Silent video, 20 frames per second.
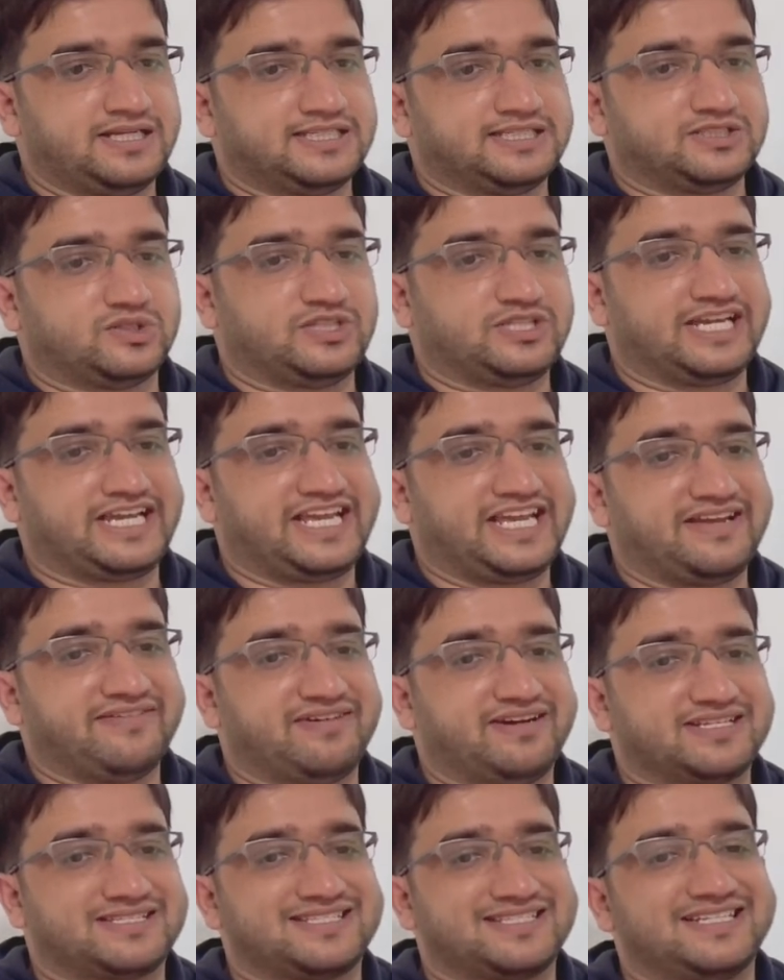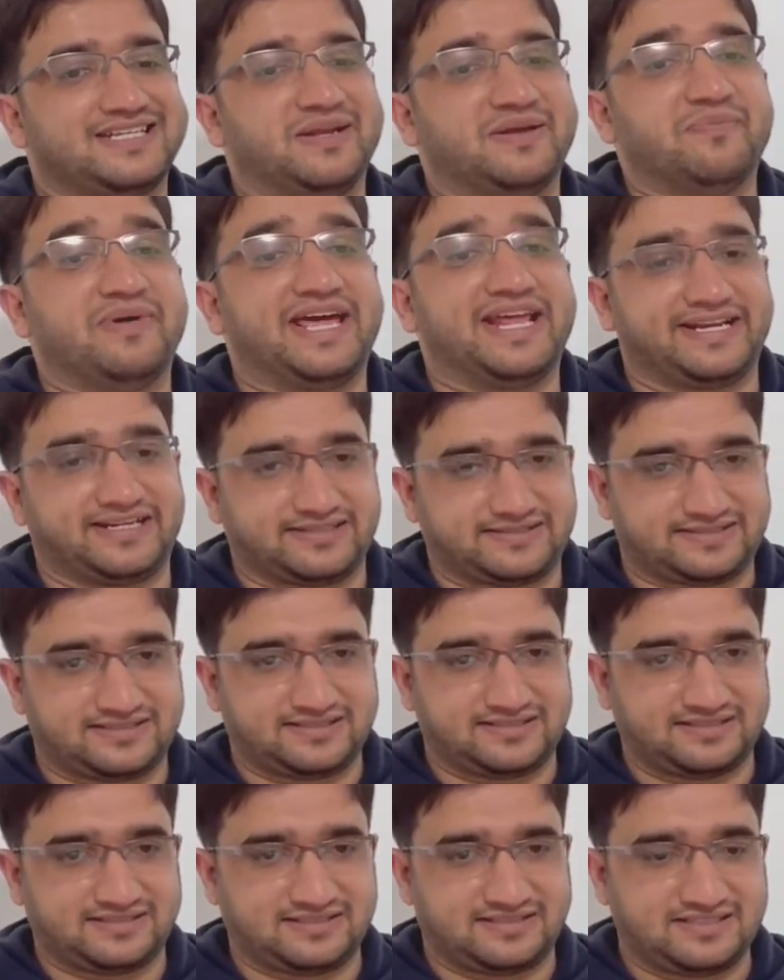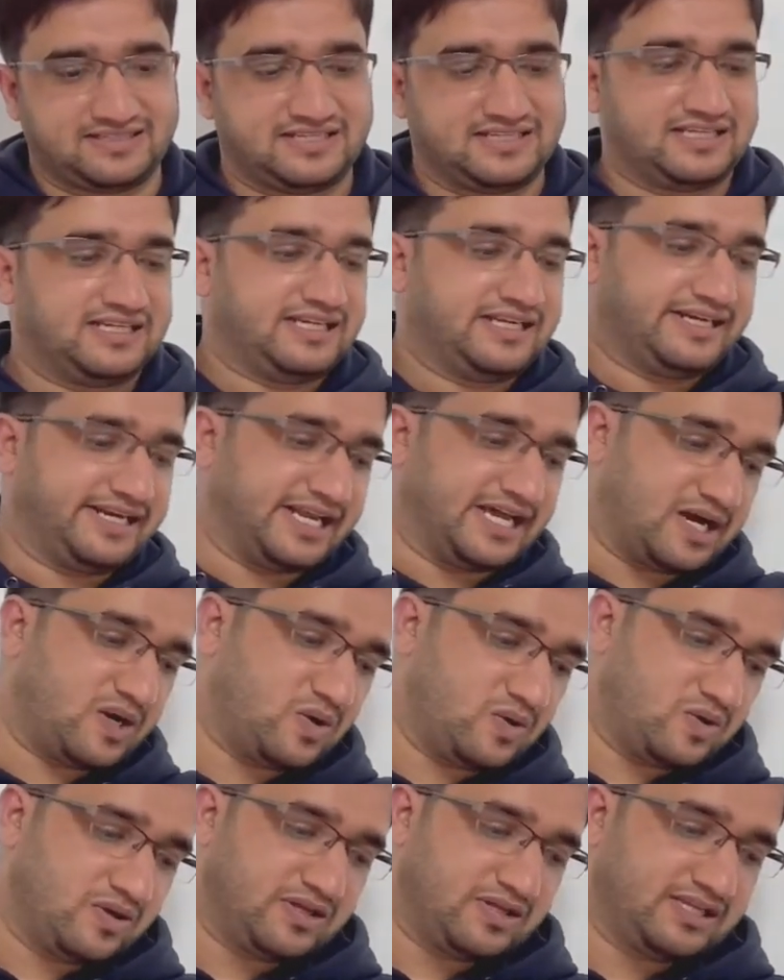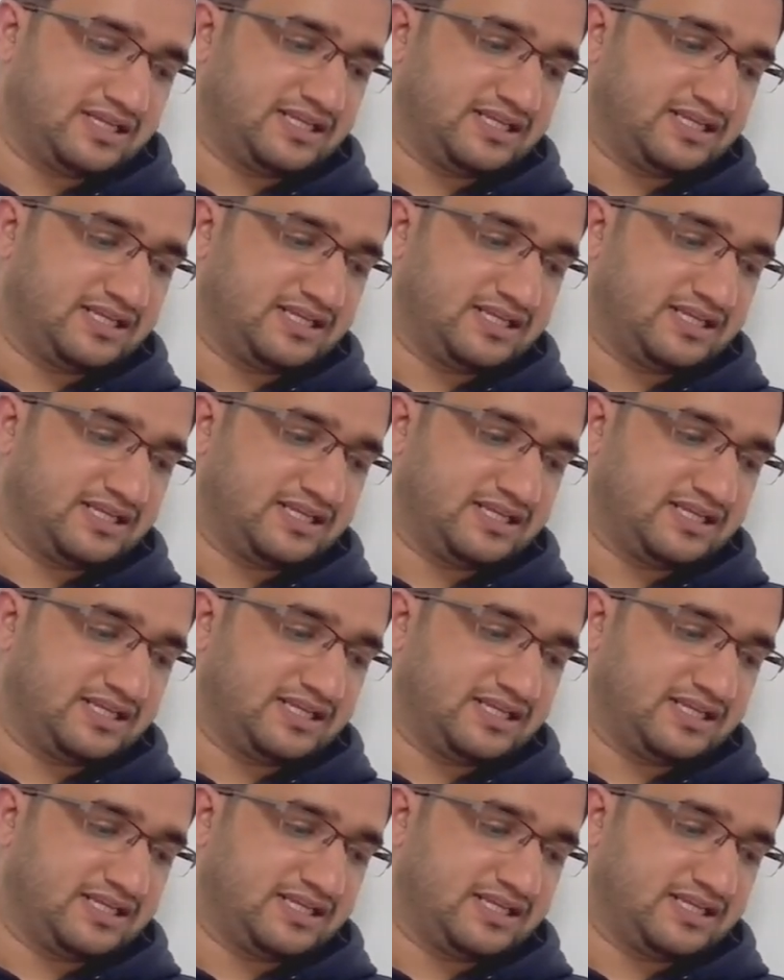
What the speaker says: So they gave us numerics. Now